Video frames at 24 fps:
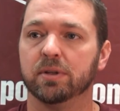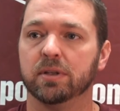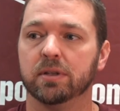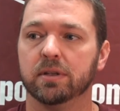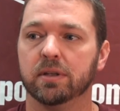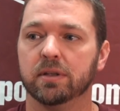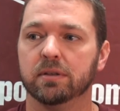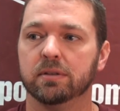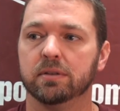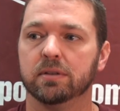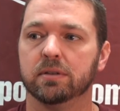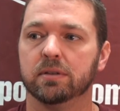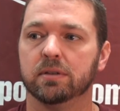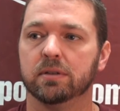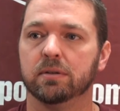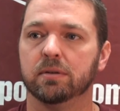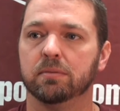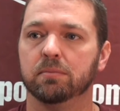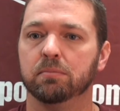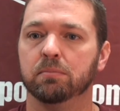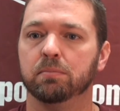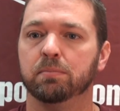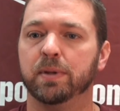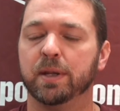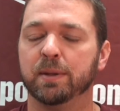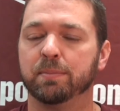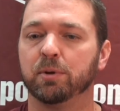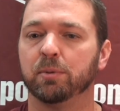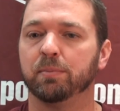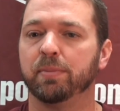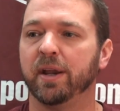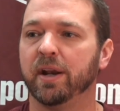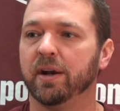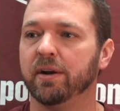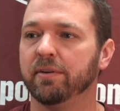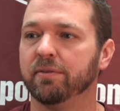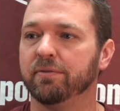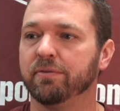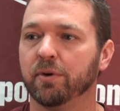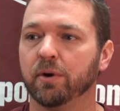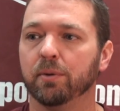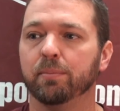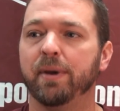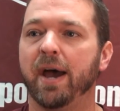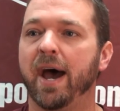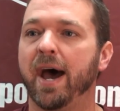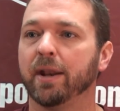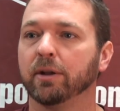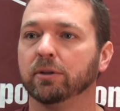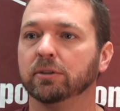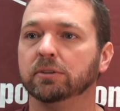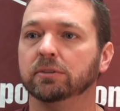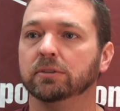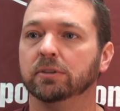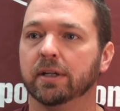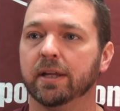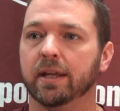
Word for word: and be prepared for a battle.